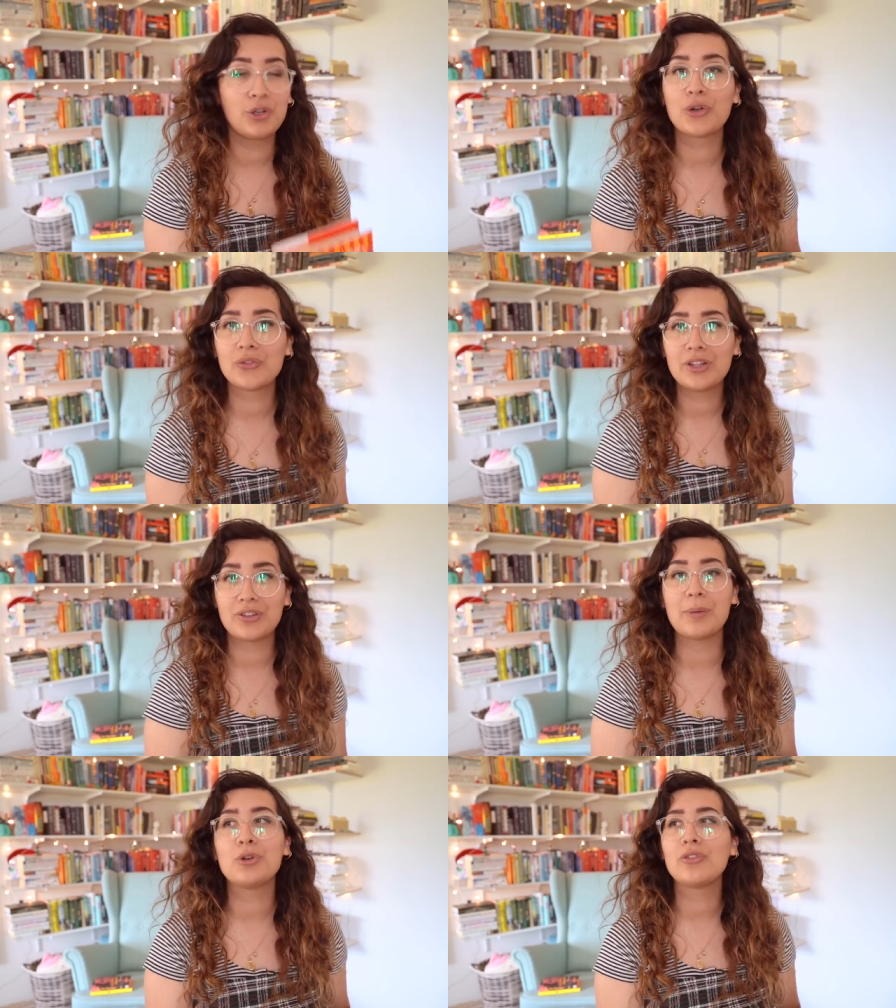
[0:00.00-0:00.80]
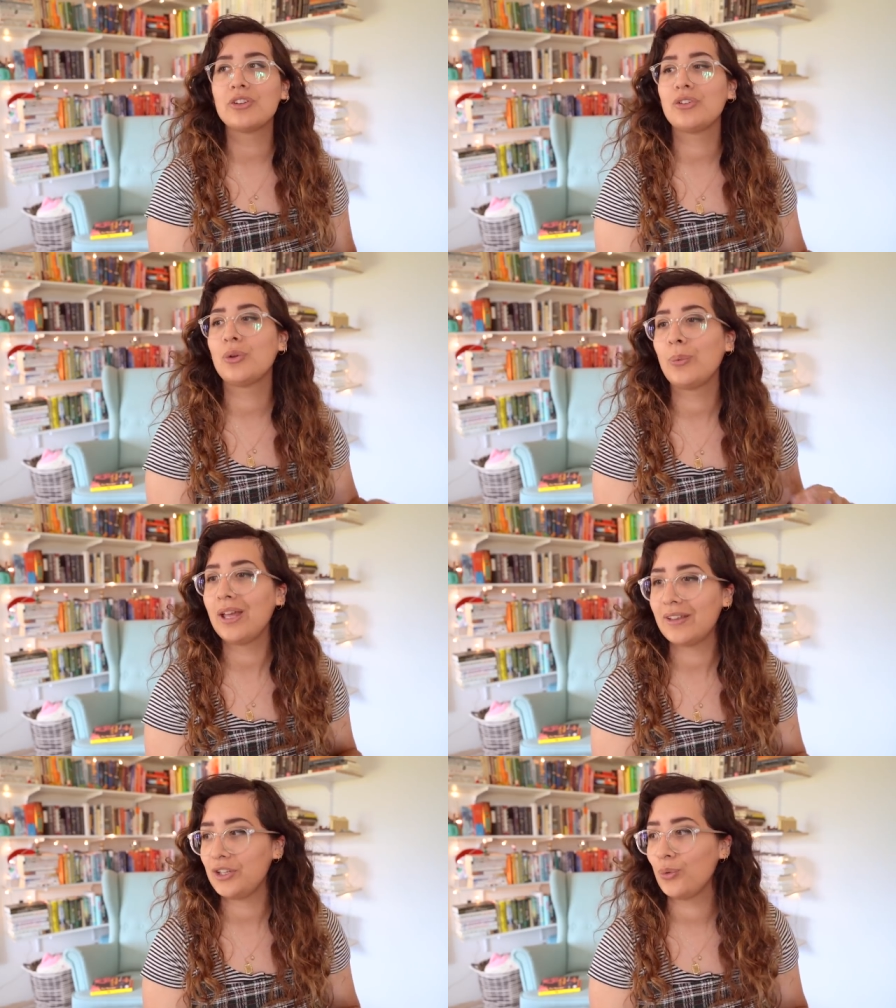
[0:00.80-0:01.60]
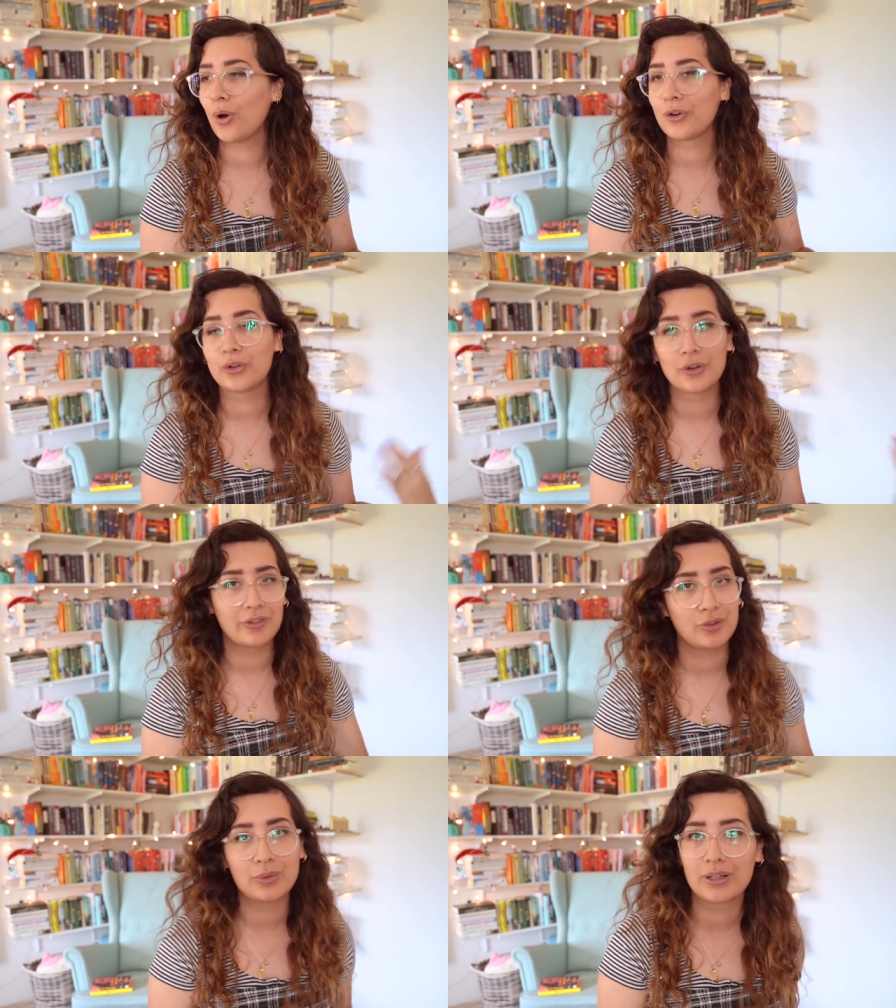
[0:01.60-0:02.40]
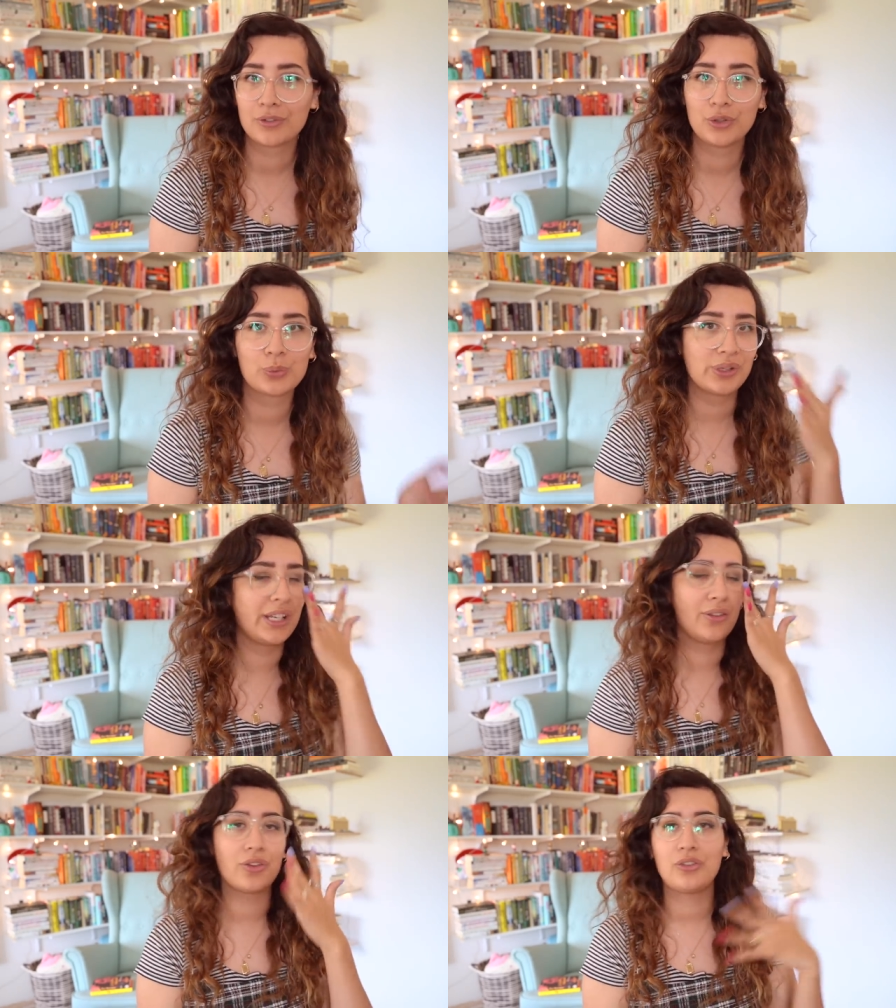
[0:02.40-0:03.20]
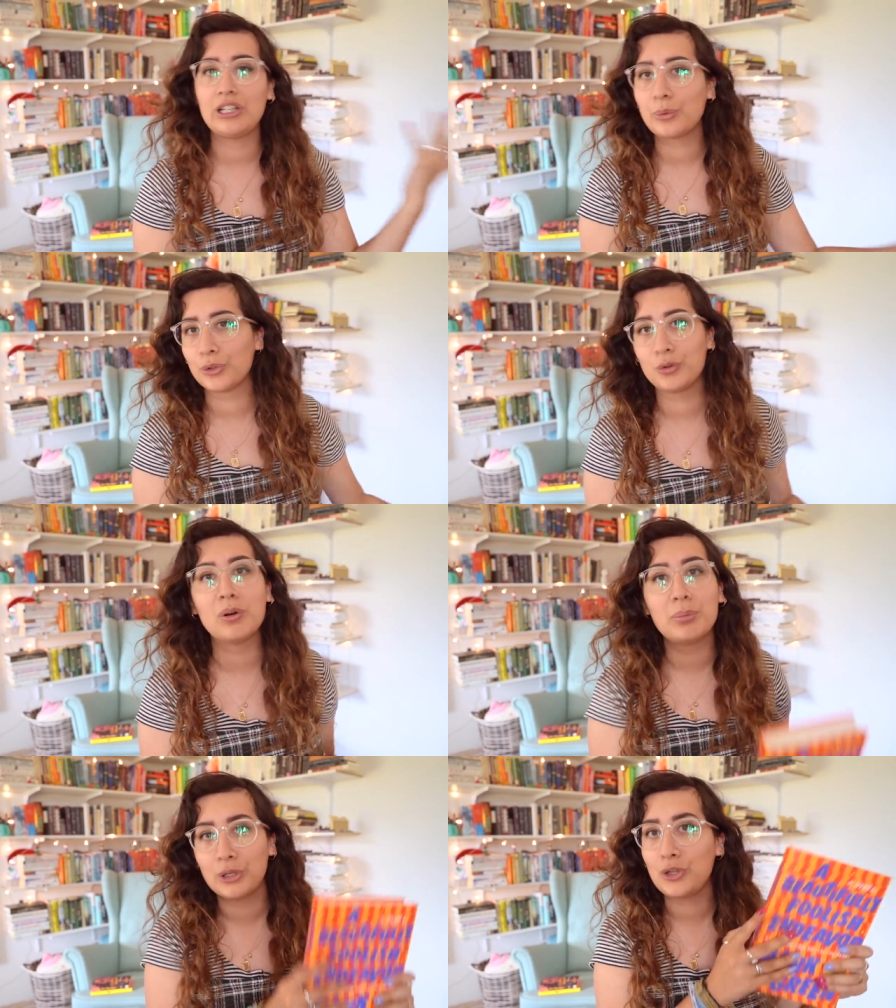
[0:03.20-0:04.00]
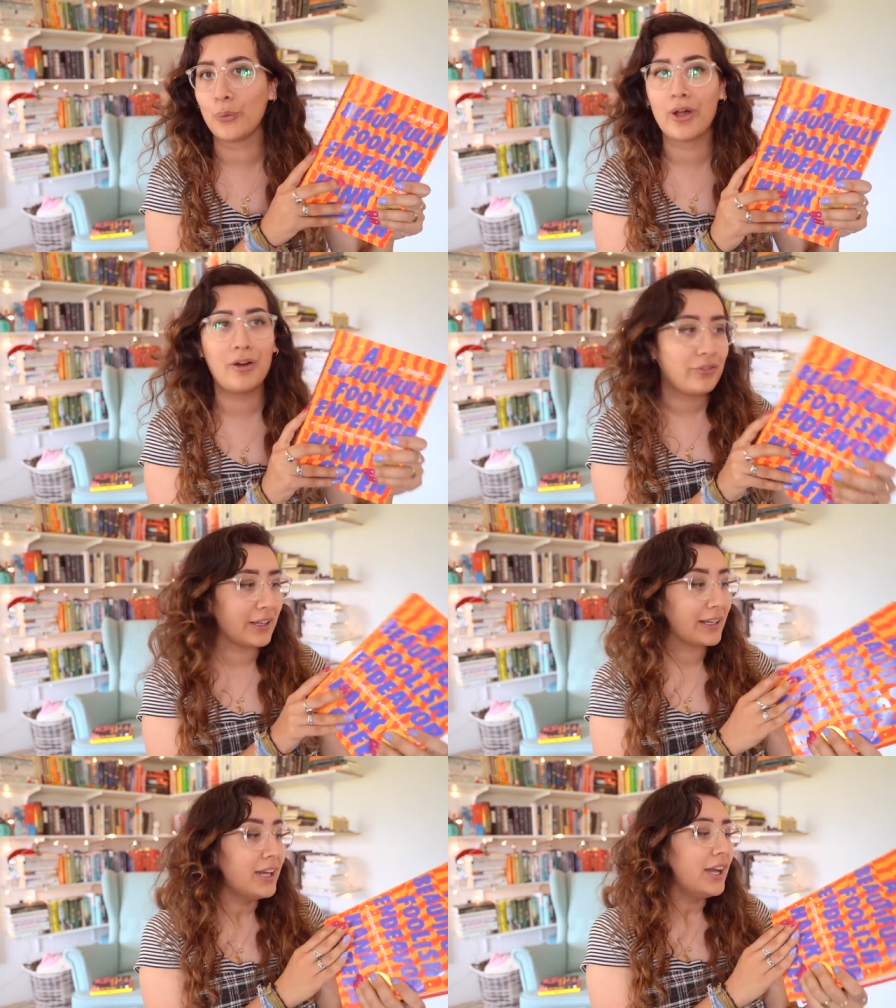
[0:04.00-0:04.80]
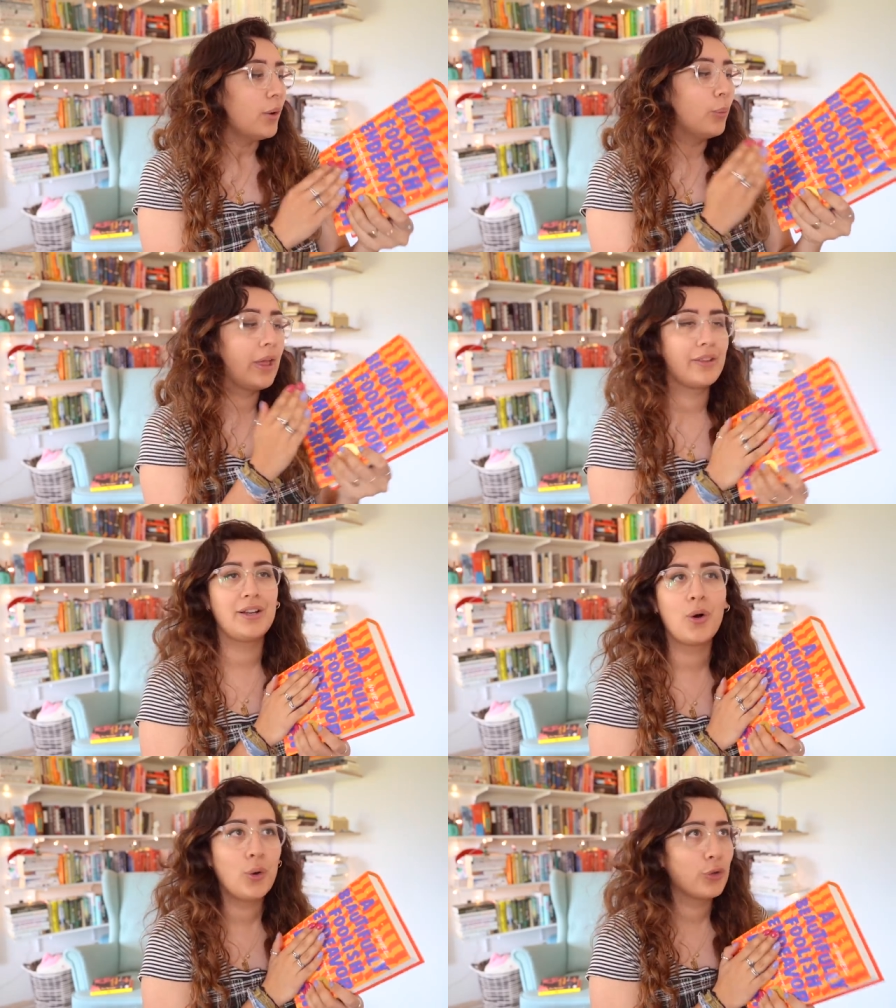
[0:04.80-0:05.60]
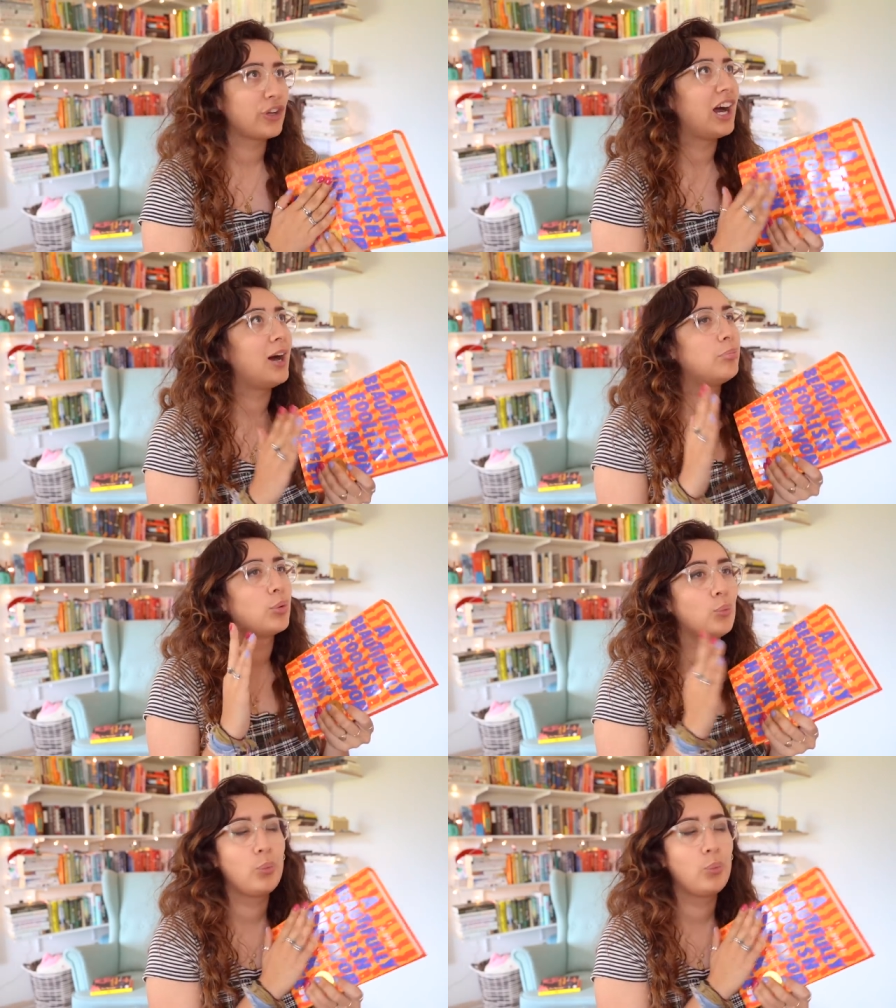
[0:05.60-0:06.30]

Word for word: nervous. I'm nervous in the way that you are nervous whenever you're reading the sequel to a book you love. Like, will it hold up?